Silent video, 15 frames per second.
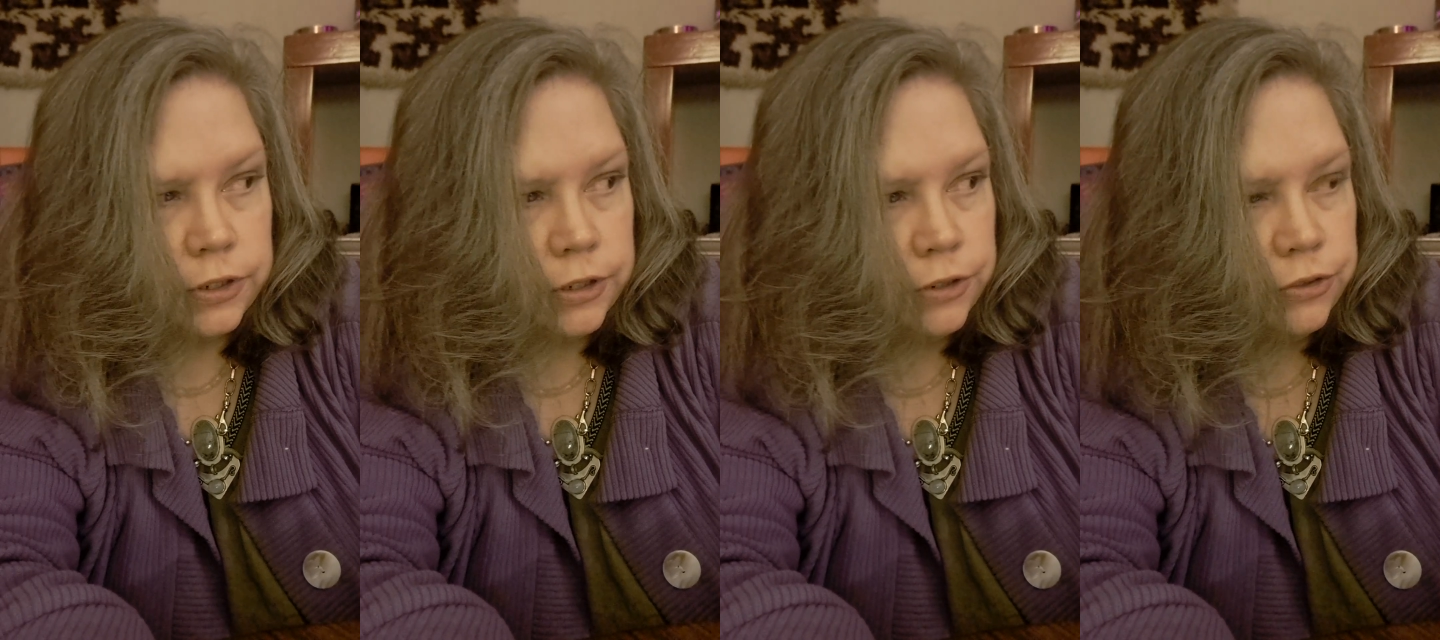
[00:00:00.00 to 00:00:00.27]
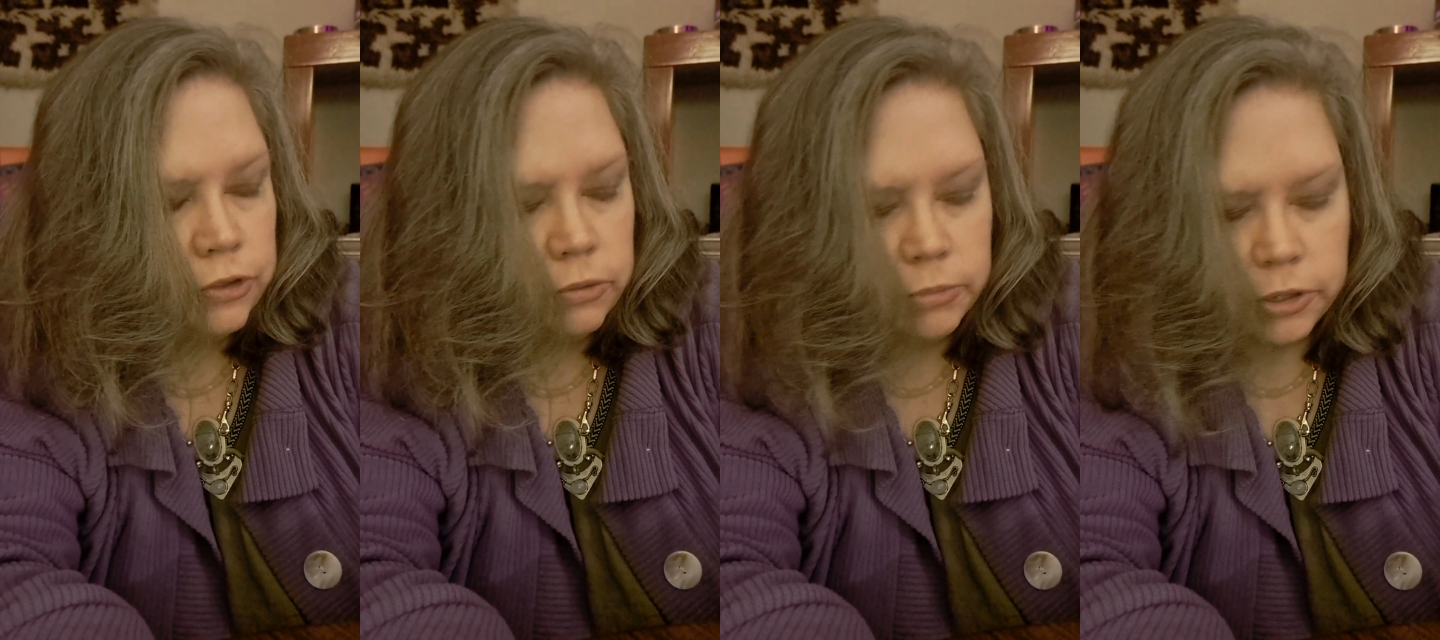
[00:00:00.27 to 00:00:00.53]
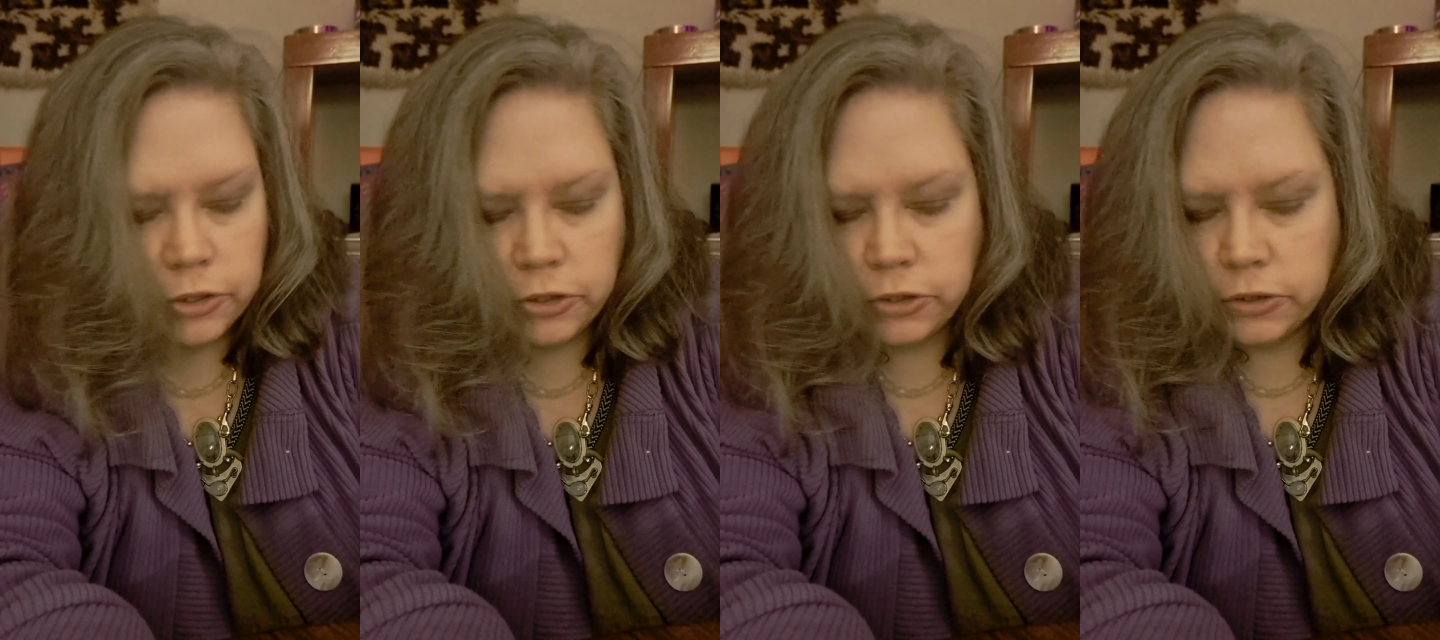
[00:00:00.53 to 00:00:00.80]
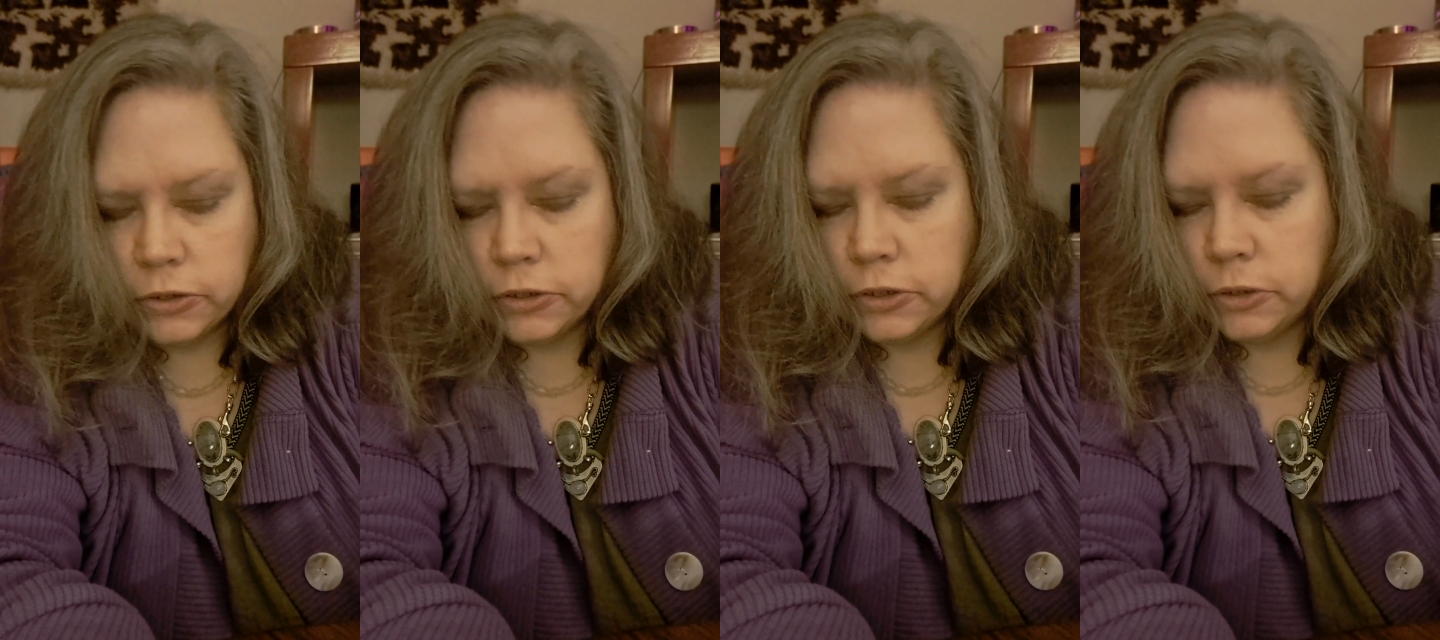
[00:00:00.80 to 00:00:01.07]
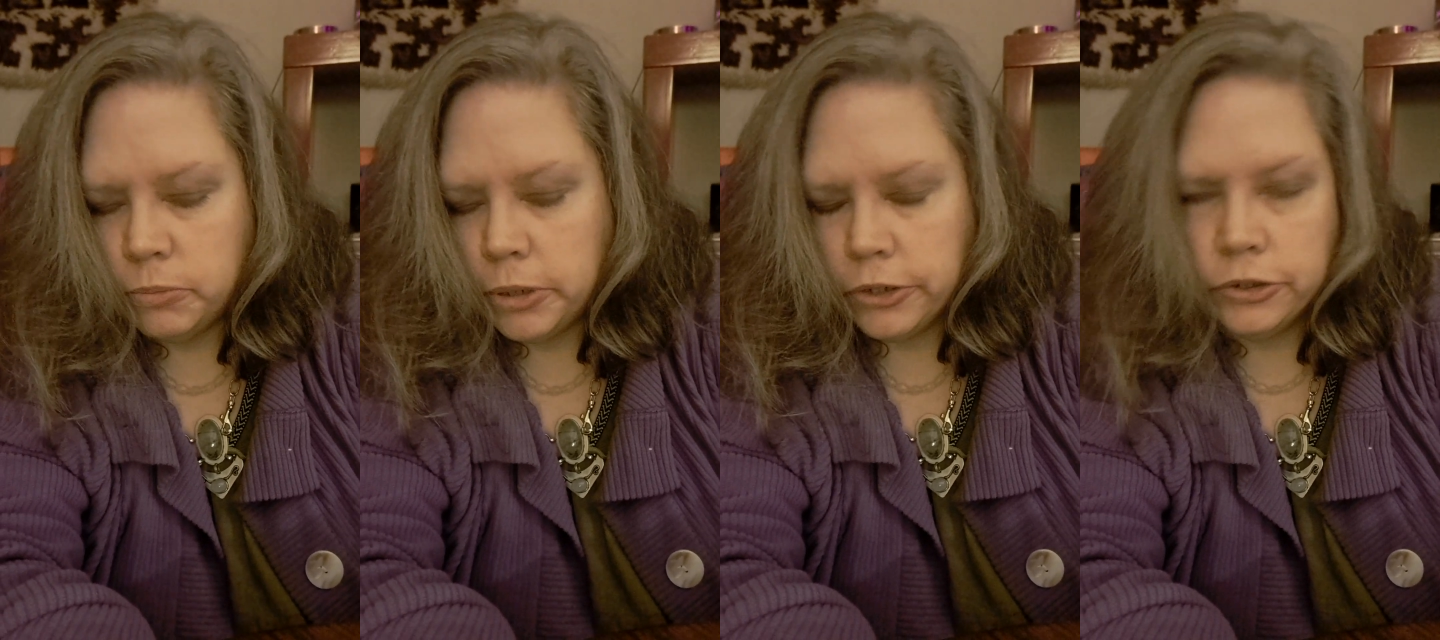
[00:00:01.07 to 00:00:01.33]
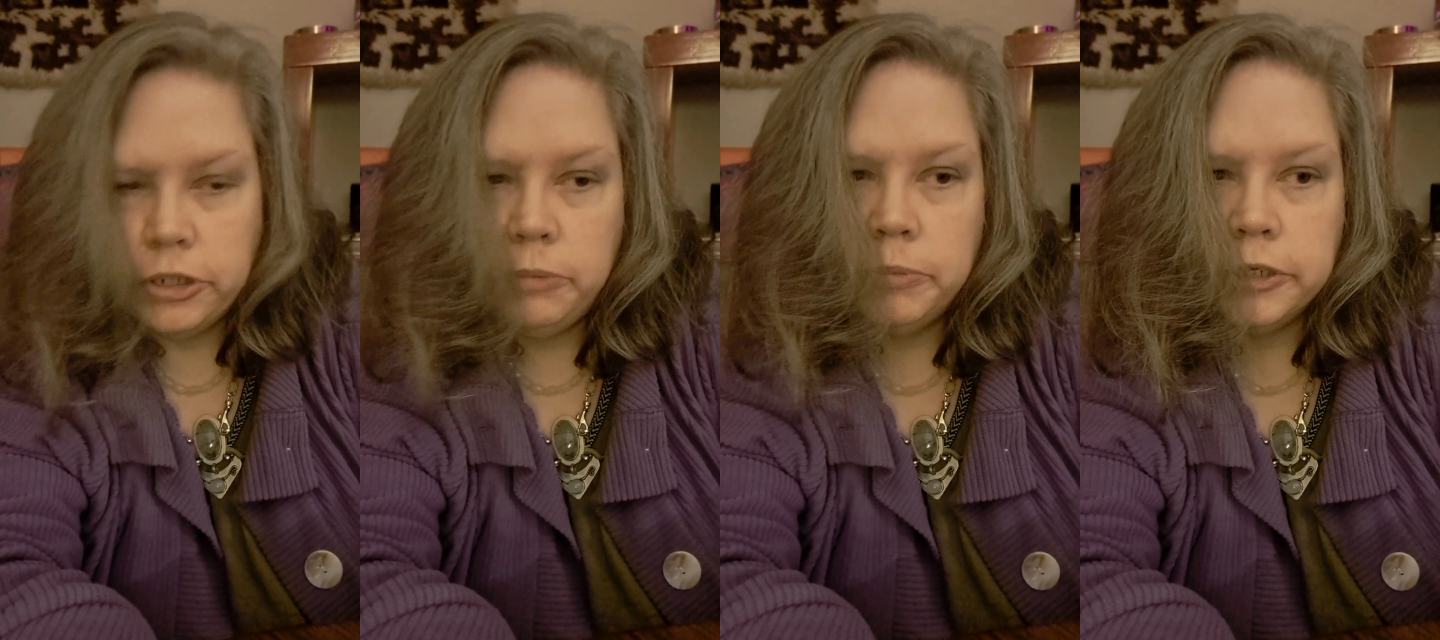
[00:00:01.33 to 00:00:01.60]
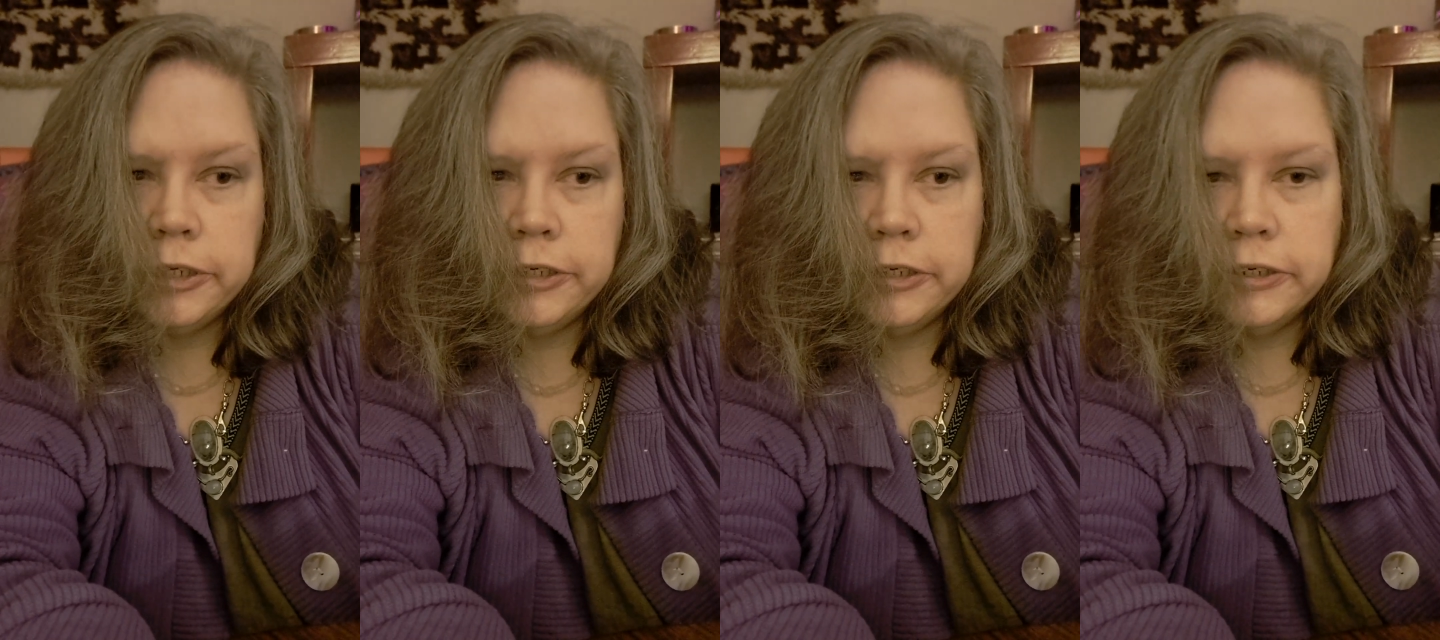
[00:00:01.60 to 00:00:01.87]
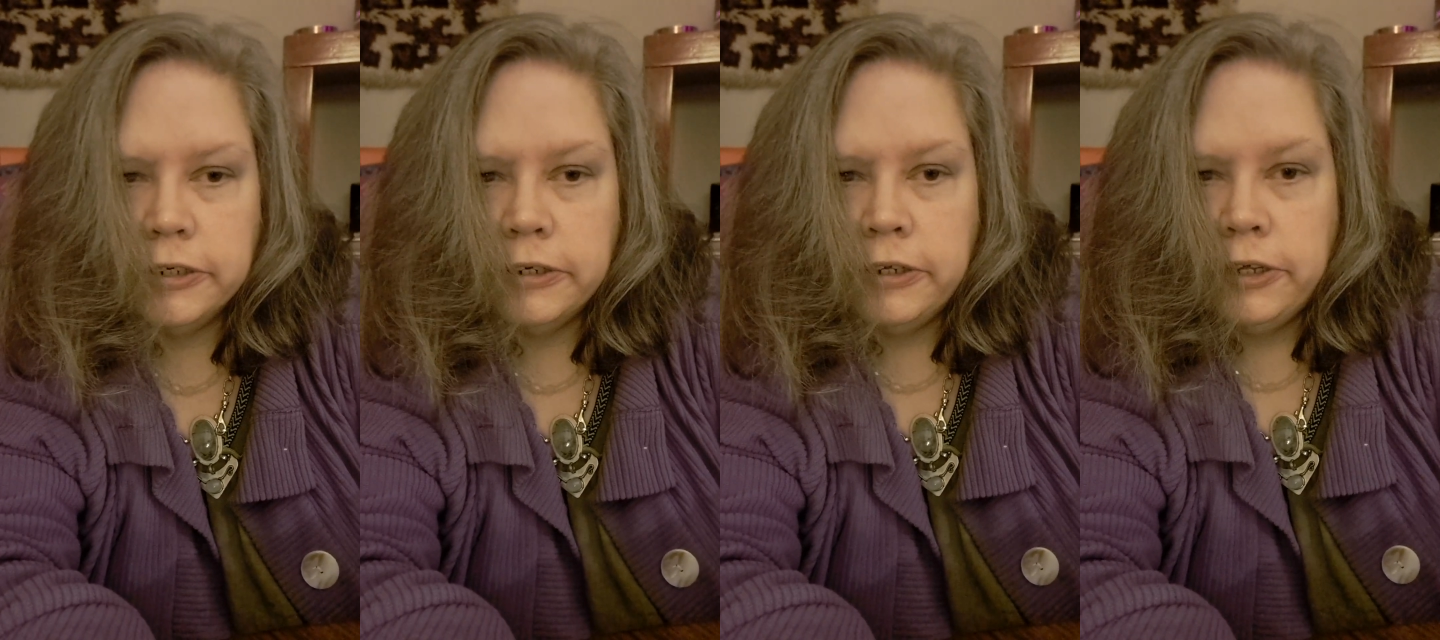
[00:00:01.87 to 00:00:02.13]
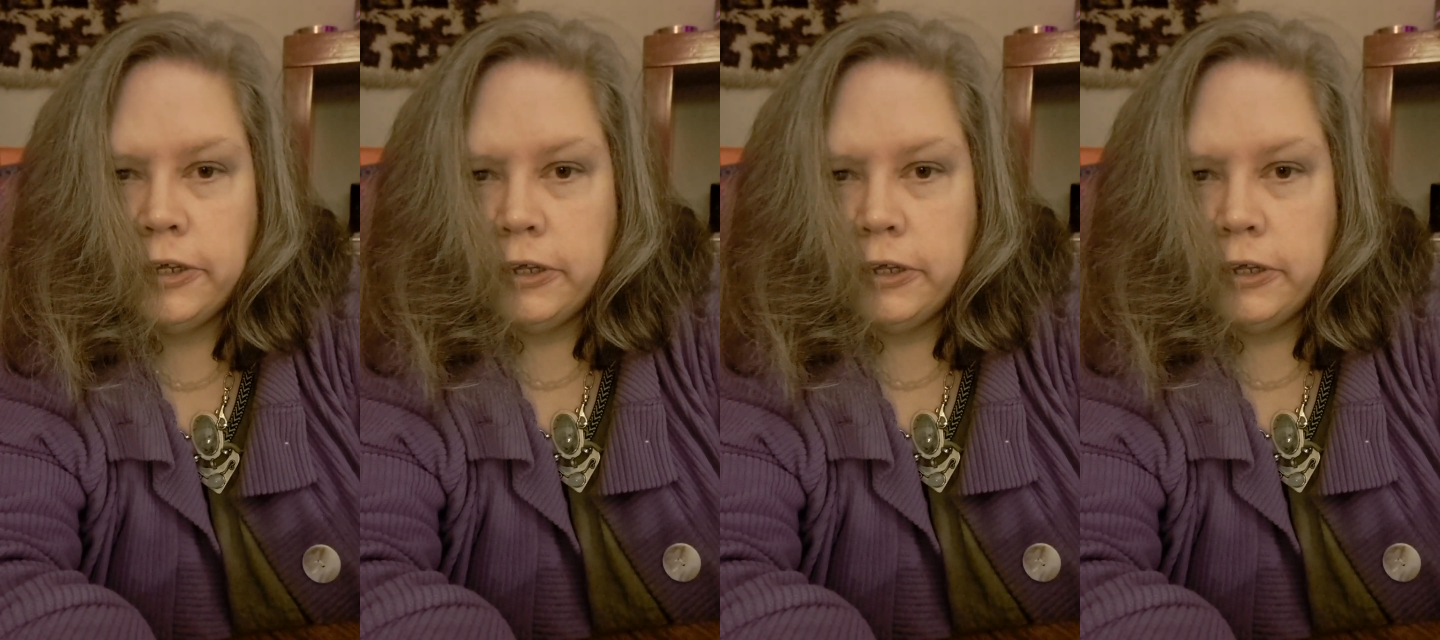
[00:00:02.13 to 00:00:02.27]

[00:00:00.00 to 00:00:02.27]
interdimensional party planner